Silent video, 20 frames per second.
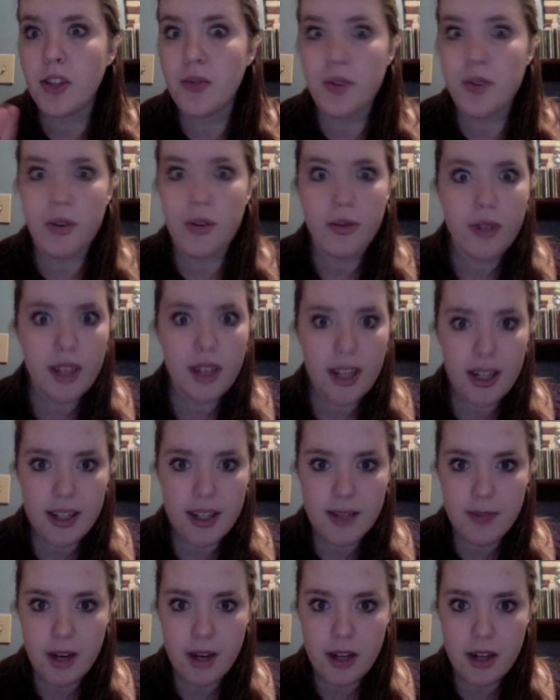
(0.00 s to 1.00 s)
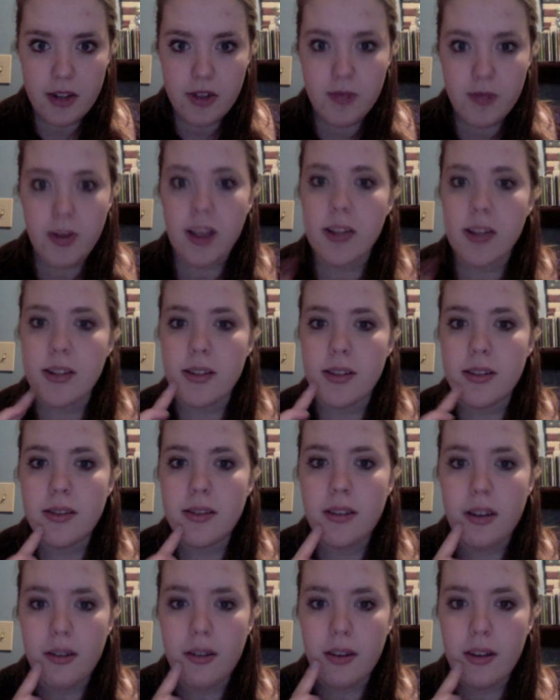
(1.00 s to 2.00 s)
don't need as much because,
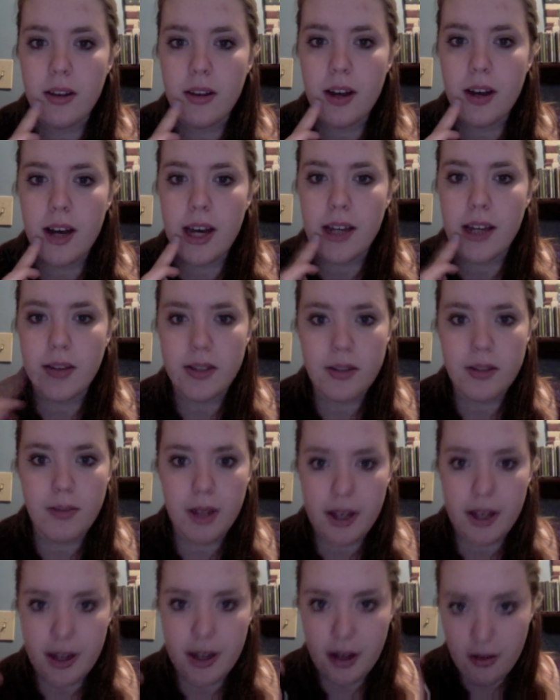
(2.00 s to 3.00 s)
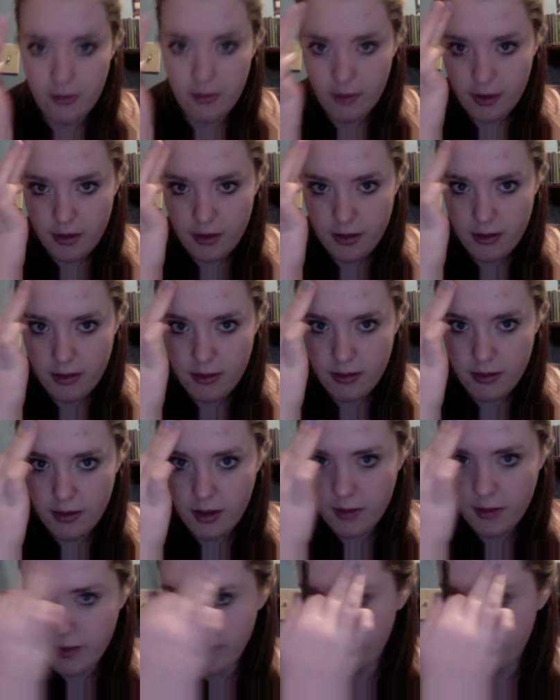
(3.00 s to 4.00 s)
I used to blend it in with,
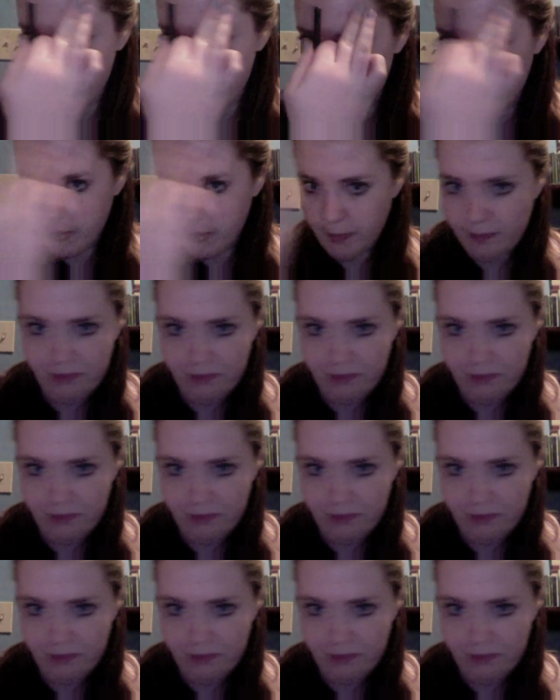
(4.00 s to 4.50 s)
my finger,